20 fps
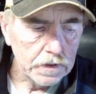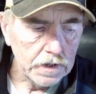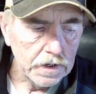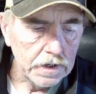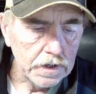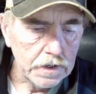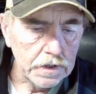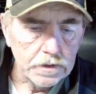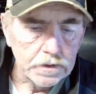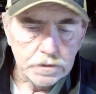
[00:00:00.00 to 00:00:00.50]

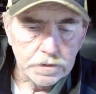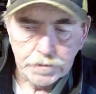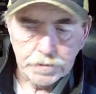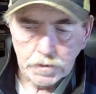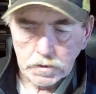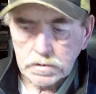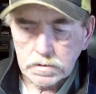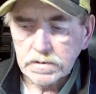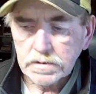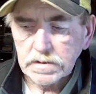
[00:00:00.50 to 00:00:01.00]
And the
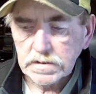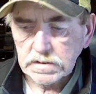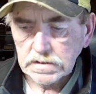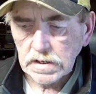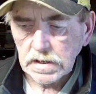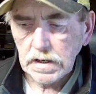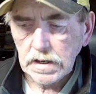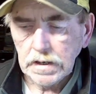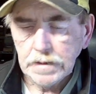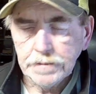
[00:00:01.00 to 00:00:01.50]
bulk of the
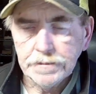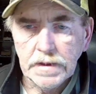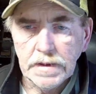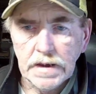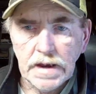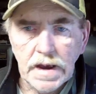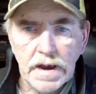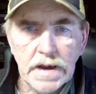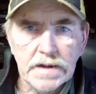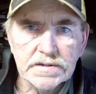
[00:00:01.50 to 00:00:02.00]
time, they
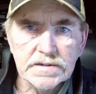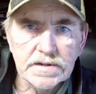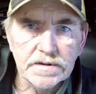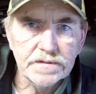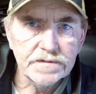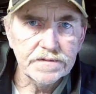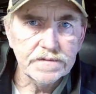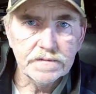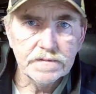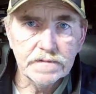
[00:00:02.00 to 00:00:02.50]
ask
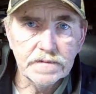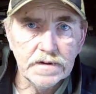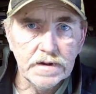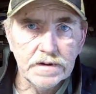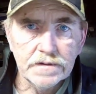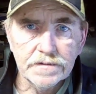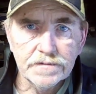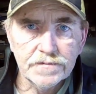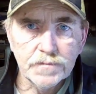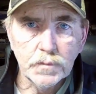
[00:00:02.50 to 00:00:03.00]
if
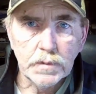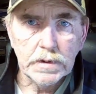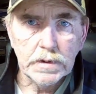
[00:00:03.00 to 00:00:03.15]
if we